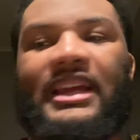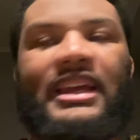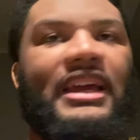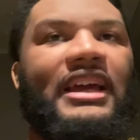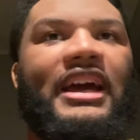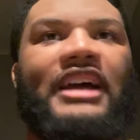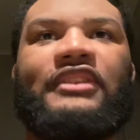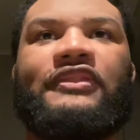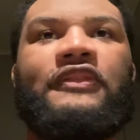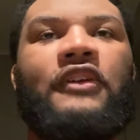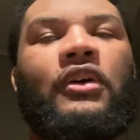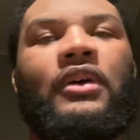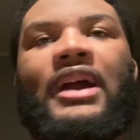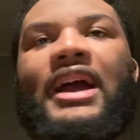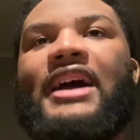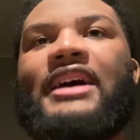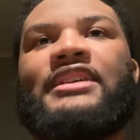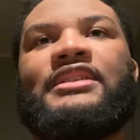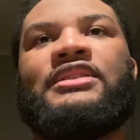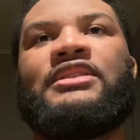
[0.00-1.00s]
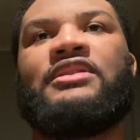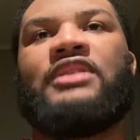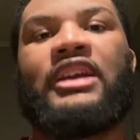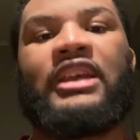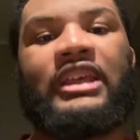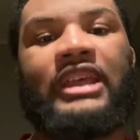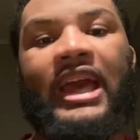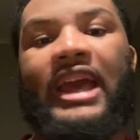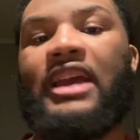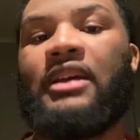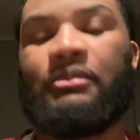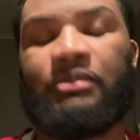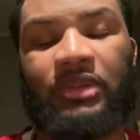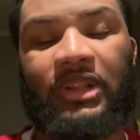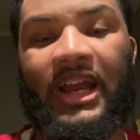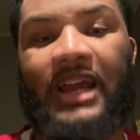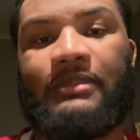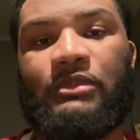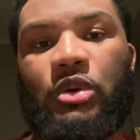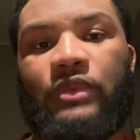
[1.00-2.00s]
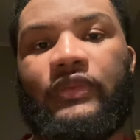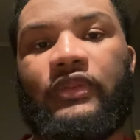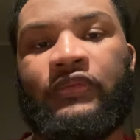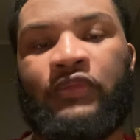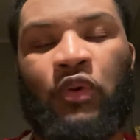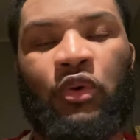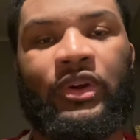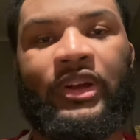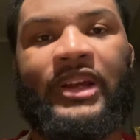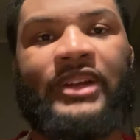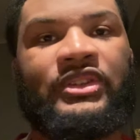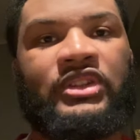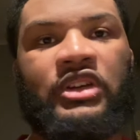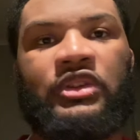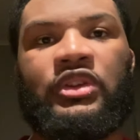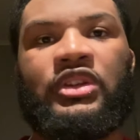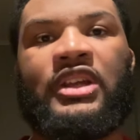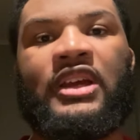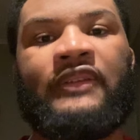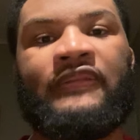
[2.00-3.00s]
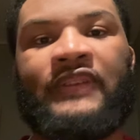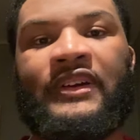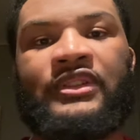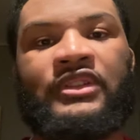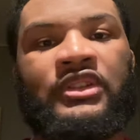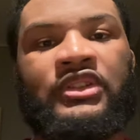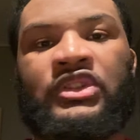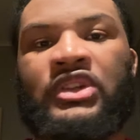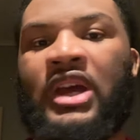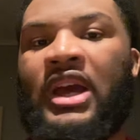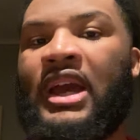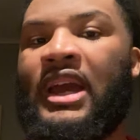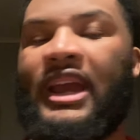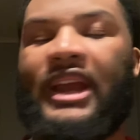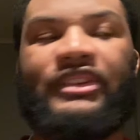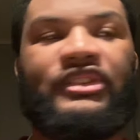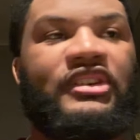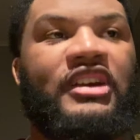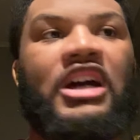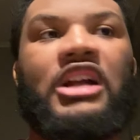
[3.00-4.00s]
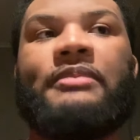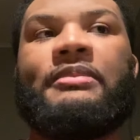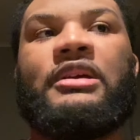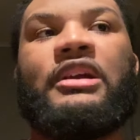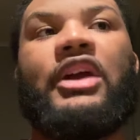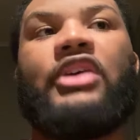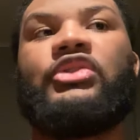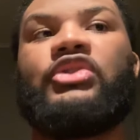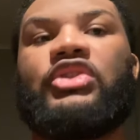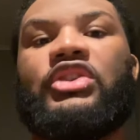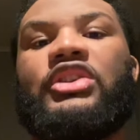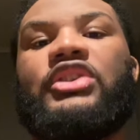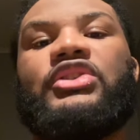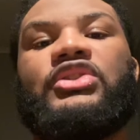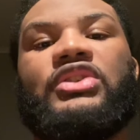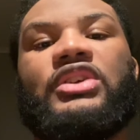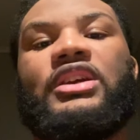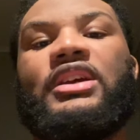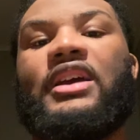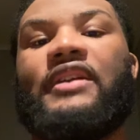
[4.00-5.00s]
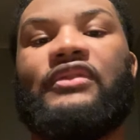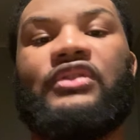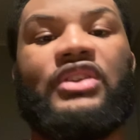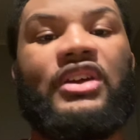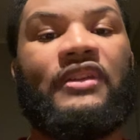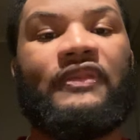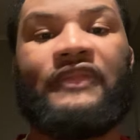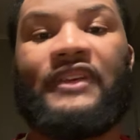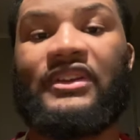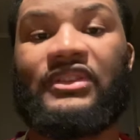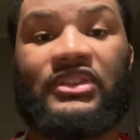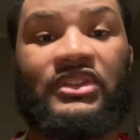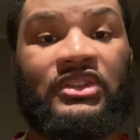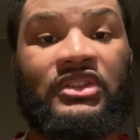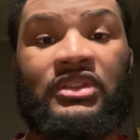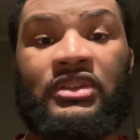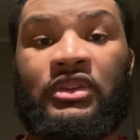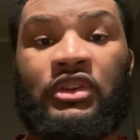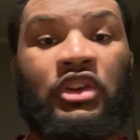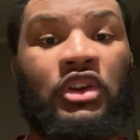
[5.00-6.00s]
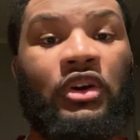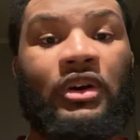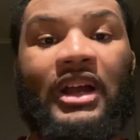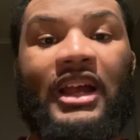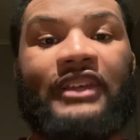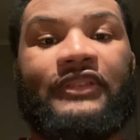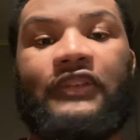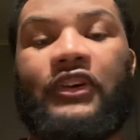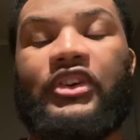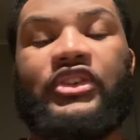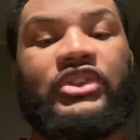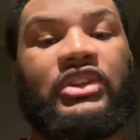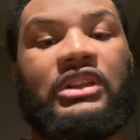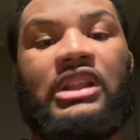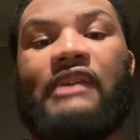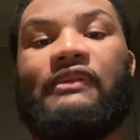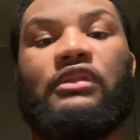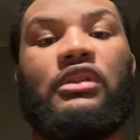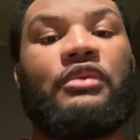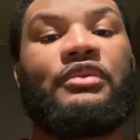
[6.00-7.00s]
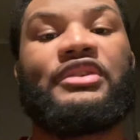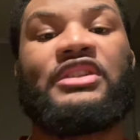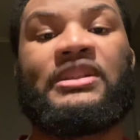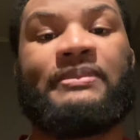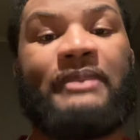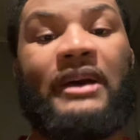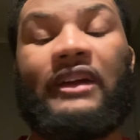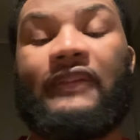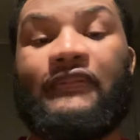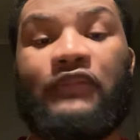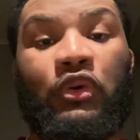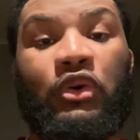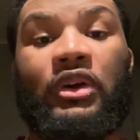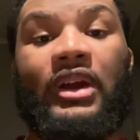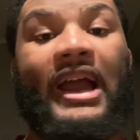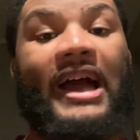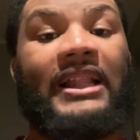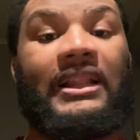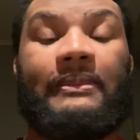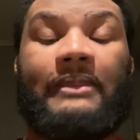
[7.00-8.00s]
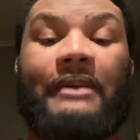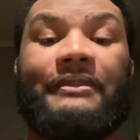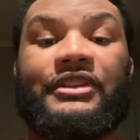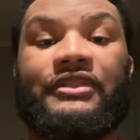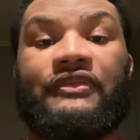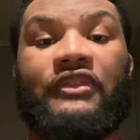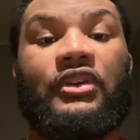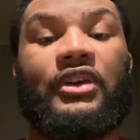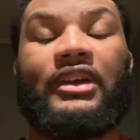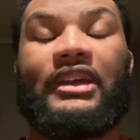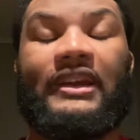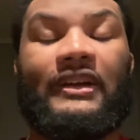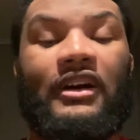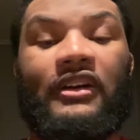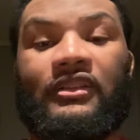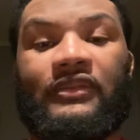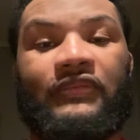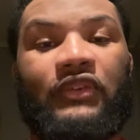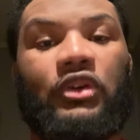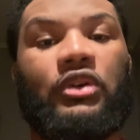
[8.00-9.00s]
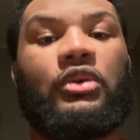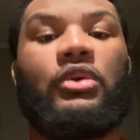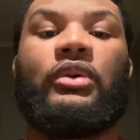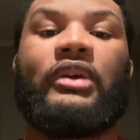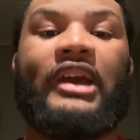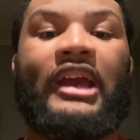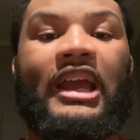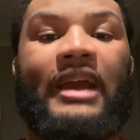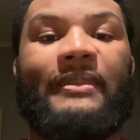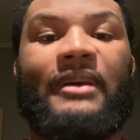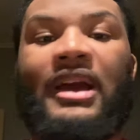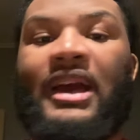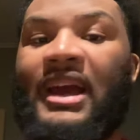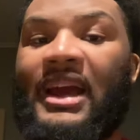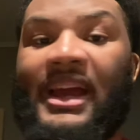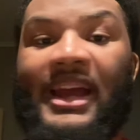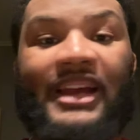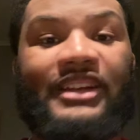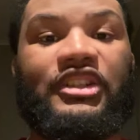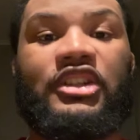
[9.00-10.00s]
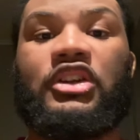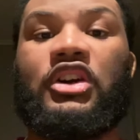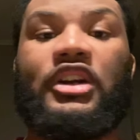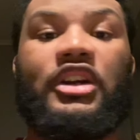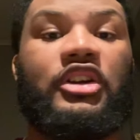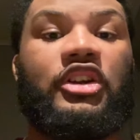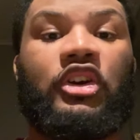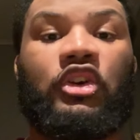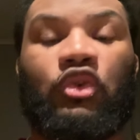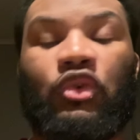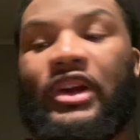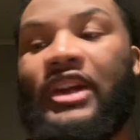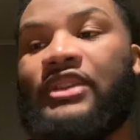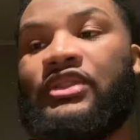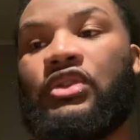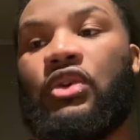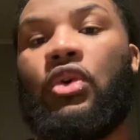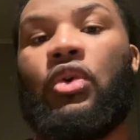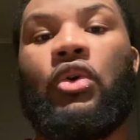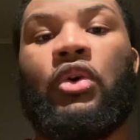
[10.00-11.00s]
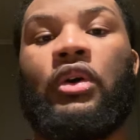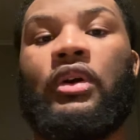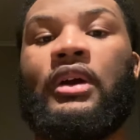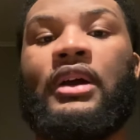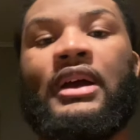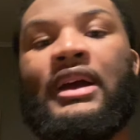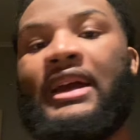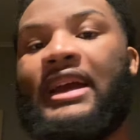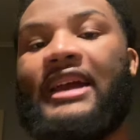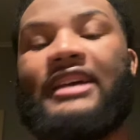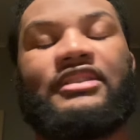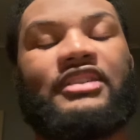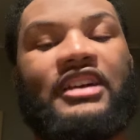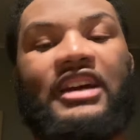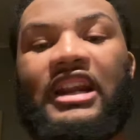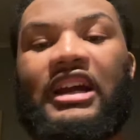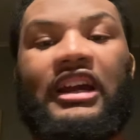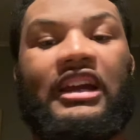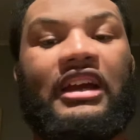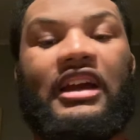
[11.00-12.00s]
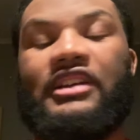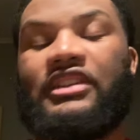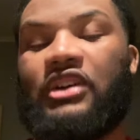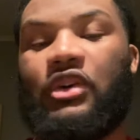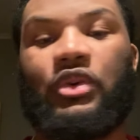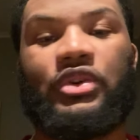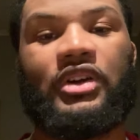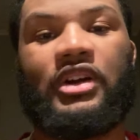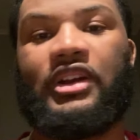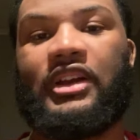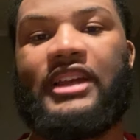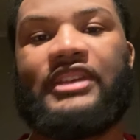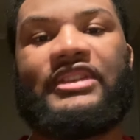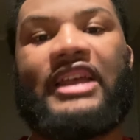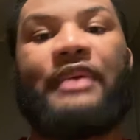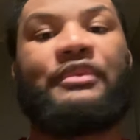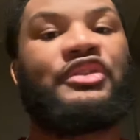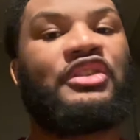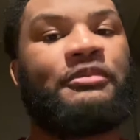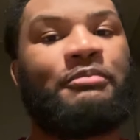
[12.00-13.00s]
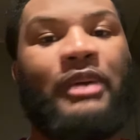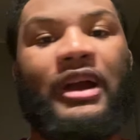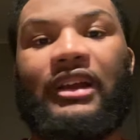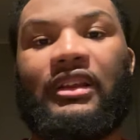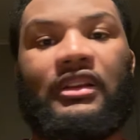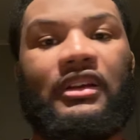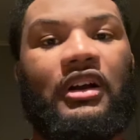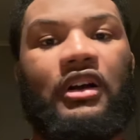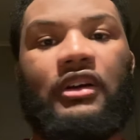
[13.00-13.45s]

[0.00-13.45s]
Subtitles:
as far as the game plan moving forward against other defenses, it's going to be interesting to see if defenses, as far as the level of respect for Alabama's vertical game, is it going to decrease or is that respect